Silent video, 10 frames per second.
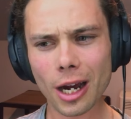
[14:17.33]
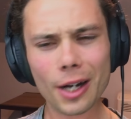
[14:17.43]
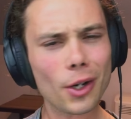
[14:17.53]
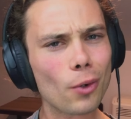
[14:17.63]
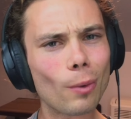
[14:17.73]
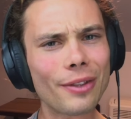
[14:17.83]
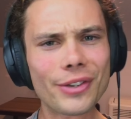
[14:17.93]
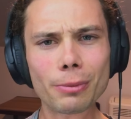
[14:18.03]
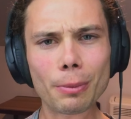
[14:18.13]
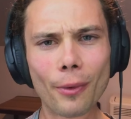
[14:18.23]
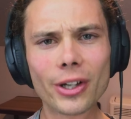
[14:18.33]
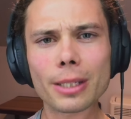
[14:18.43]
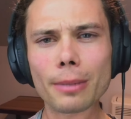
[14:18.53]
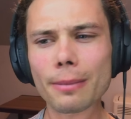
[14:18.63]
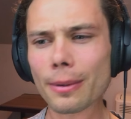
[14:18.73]
I don't know when this would
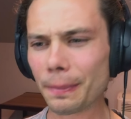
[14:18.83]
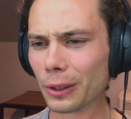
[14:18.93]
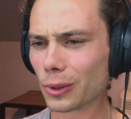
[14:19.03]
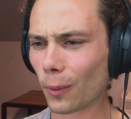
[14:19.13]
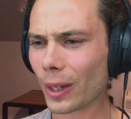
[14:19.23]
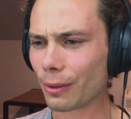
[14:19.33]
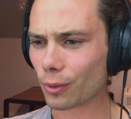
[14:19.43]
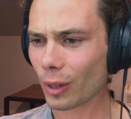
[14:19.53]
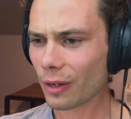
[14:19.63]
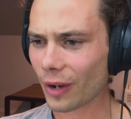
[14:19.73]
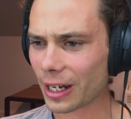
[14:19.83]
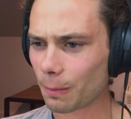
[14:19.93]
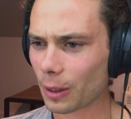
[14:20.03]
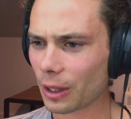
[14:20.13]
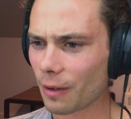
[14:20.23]
possibly be built or when it was renovated,
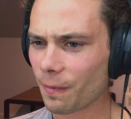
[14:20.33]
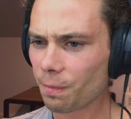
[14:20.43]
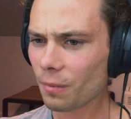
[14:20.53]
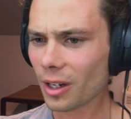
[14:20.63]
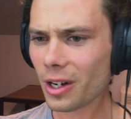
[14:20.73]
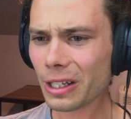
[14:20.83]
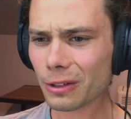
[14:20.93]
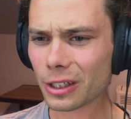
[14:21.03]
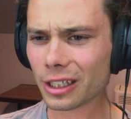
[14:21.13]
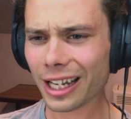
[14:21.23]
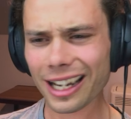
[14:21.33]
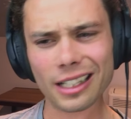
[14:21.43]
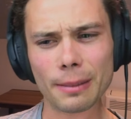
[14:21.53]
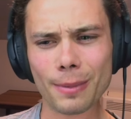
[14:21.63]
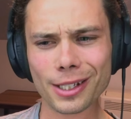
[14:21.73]
but they've kind of had
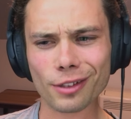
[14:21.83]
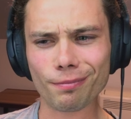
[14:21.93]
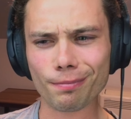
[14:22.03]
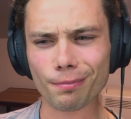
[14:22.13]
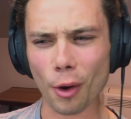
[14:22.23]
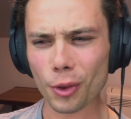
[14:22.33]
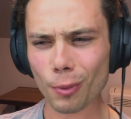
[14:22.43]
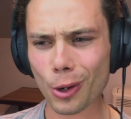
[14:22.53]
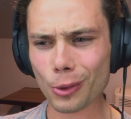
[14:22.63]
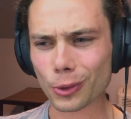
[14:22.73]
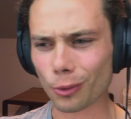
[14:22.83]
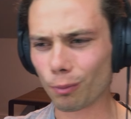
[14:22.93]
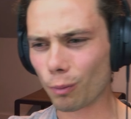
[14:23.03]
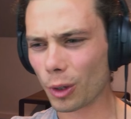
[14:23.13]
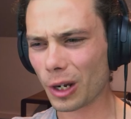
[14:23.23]
the best of both worlds, or
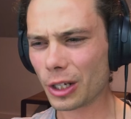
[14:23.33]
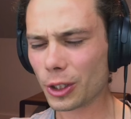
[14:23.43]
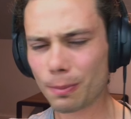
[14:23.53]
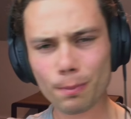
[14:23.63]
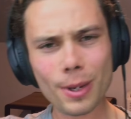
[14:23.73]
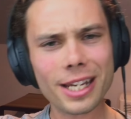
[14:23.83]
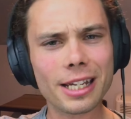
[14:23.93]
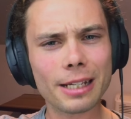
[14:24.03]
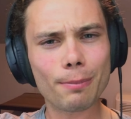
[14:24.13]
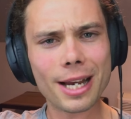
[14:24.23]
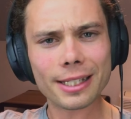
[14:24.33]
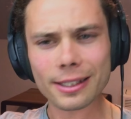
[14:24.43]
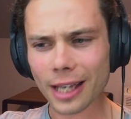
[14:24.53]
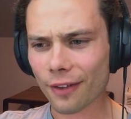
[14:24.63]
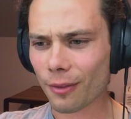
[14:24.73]
just picking pieces
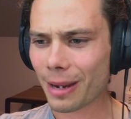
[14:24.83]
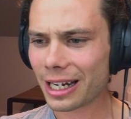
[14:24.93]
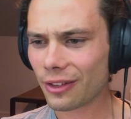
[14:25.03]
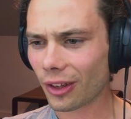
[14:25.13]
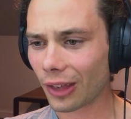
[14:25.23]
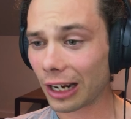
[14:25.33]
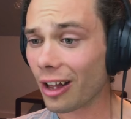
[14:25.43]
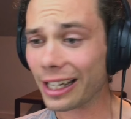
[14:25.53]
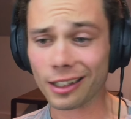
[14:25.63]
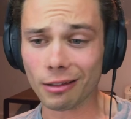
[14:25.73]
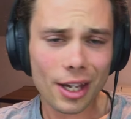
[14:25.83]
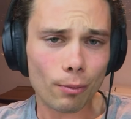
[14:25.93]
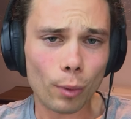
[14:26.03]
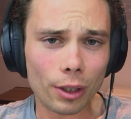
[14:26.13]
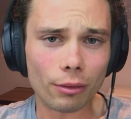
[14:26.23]
out from anything they like, and that
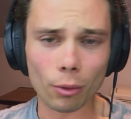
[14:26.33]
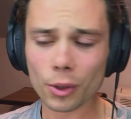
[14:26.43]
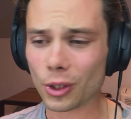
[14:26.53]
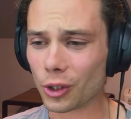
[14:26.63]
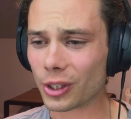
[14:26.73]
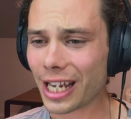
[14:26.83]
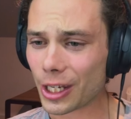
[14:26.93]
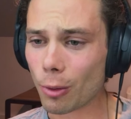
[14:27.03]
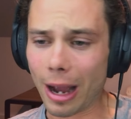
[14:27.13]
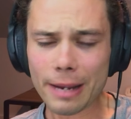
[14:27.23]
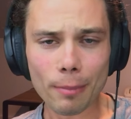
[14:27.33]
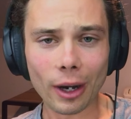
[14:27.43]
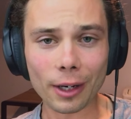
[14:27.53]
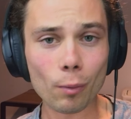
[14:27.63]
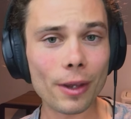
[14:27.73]
will also just get you a
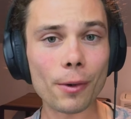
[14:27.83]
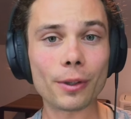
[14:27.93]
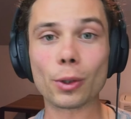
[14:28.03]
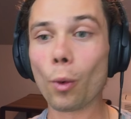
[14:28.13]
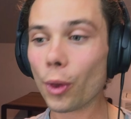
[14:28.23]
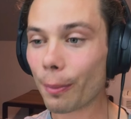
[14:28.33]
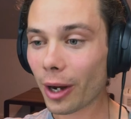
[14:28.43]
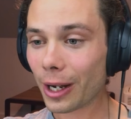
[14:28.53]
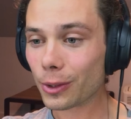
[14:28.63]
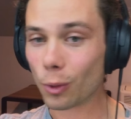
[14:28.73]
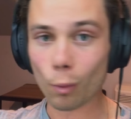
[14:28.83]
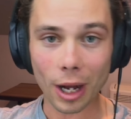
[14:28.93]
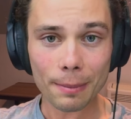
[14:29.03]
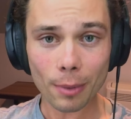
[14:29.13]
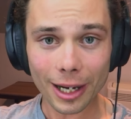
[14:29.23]
buyer, whether it's all the buyers or
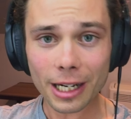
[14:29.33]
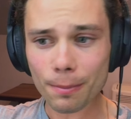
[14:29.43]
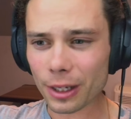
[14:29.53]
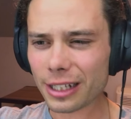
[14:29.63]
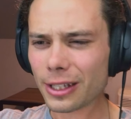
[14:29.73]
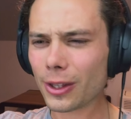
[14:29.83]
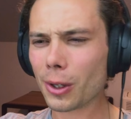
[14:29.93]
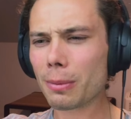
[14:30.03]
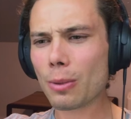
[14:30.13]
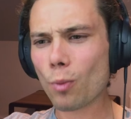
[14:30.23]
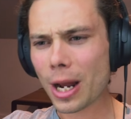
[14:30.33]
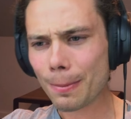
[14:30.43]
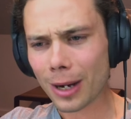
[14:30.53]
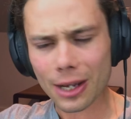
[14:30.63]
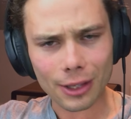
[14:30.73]
one buyer, but it's either going to be one
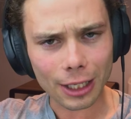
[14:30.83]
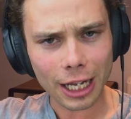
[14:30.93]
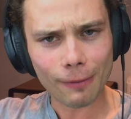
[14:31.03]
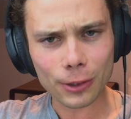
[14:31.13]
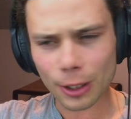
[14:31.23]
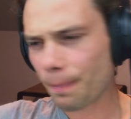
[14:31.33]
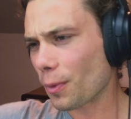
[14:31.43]
buyer that loves it